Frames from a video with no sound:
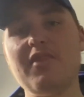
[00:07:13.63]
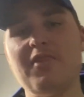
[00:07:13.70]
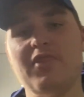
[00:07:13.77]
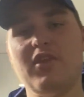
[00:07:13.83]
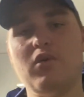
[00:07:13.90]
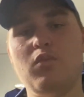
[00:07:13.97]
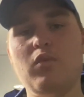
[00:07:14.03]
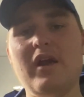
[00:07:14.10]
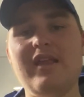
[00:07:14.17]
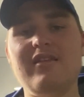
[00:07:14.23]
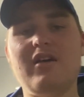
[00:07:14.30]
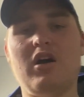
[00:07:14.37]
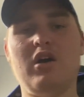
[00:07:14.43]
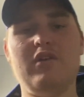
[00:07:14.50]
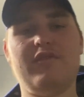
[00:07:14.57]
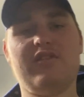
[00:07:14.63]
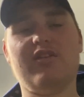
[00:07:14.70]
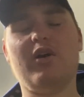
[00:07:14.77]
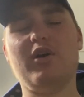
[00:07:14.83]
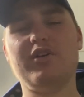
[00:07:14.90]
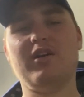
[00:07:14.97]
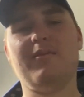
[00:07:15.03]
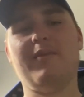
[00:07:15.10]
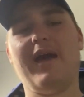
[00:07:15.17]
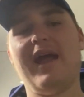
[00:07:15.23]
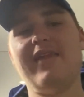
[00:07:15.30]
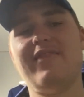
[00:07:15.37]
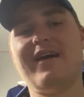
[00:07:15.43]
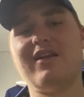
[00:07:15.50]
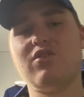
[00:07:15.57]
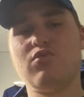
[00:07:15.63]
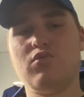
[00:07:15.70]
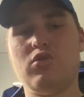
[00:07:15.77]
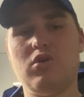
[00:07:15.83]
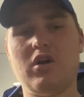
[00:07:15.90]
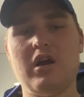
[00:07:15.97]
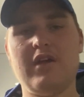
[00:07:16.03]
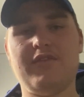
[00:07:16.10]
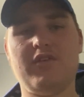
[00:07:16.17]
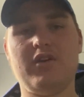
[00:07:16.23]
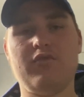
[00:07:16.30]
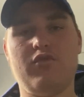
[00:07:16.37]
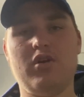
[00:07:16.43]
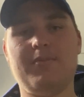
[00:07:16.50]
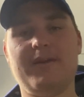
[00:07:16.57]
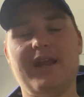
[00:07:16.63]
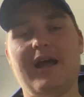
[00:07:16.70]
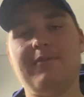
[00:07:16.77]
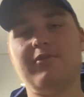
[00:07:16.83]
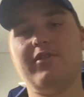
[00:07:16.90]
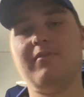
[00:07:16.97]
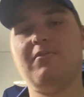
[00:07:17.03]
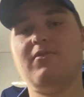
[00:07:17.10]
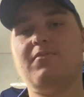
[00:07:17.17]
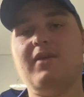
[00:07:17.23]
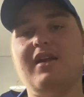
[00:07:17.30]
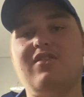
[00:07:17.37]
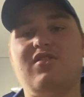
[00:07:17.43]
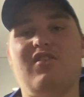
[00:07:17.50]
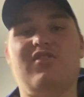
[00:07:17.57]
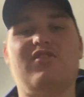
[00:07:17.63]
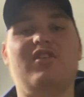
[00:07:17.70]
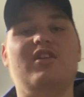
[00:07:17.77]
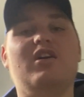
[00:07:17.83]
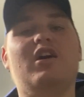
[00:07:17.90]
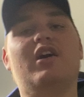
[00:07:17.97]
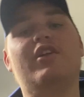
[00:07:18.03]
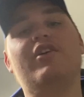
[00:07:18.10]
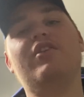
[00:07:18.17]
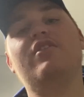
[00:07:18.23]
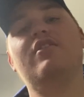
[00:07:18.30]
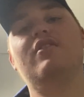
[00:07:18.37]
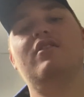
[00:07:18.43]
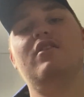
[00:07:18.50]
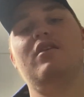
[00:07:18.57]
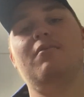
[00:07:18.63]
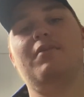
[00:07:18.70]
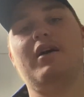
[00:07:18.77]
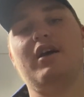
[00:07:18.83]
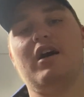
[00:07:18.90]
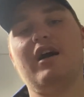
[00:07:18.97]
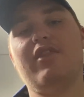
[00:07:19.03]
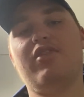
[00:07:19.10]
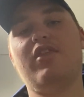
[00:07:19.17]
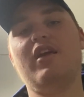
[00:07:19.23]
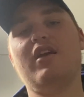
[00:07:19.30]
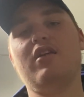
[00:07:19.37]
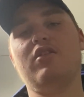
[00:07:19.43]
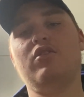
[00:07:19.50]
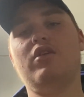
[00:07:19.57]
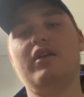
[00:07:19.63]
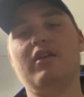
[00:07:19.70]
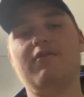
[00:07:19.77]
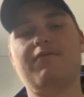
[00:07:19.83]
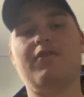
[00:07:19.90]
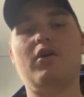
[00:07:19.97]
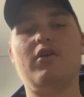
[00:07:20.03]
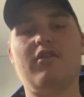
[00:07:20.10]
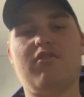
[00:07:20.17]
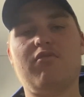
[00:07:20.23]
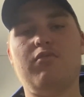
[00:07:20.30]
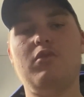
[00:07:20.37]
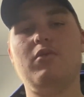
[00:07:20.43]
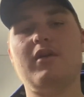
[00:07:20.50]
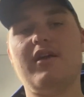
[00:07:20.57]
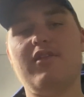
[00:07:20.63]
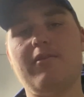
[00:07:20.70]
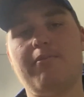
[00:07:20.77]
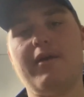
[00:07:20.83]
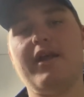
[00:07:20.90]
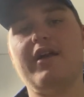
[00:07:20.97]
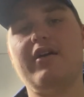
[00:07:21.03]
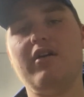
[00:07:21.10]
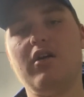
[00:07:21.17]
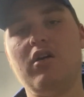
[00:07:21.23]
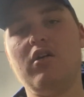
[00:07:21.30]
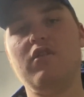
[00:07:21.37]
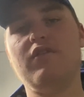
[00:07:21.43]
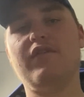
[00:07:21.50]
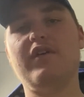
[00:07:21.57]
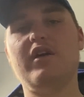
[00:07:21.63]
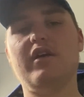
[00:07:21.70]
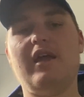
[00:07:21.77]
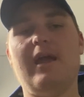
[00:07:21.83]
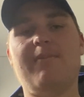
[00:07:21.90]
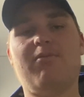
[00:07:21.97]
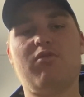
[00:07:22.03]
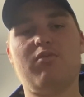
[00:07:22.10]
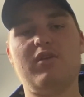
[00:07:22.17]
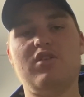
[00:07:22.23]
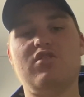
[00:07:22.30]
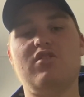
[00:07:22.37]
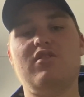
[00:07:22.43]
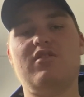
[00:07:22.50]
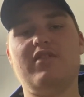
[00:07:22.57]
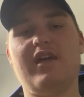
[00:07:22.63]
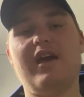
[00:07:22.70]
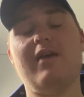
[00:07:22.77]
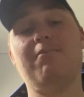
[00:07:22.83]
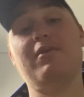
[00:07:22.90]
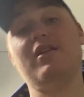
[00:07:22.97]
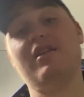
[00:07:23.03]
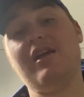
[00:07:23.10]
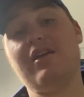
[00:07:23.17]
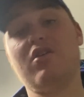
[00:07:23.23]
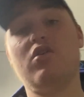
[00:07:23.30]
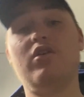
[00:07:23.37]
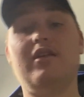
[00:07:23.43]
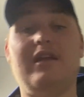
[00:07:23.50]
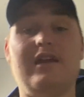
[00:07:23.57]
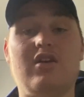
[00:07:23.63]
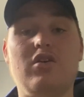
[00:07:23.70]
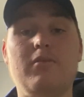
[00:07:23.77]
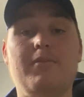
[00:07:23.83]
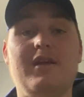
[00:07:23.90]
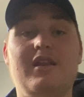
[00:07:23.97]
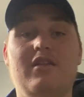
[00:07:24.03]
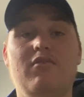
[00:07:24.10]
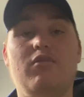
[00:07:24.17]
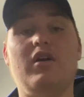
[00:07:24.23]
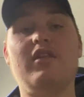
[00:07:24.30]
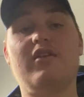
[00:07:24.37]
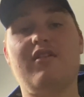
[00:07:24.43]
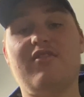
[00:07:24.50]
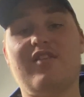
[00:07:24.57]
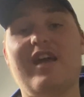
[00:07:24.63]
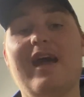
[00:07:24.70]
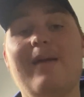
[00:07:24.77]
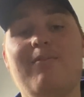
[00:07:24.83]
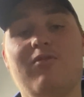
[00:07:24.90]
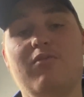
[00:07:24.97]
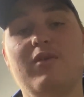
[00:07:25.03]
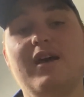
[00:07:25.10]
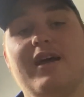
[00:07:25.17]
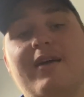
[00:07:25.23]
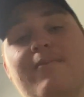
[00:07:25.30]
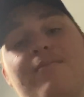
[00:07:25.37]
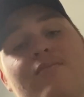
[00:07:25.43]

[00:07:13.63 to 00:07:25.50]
the win over Tottenham and that draw over Ruben Amorim's Manchester United. But I think Nottingham Forest will get the better of Ipswich there. But it could be one of those games where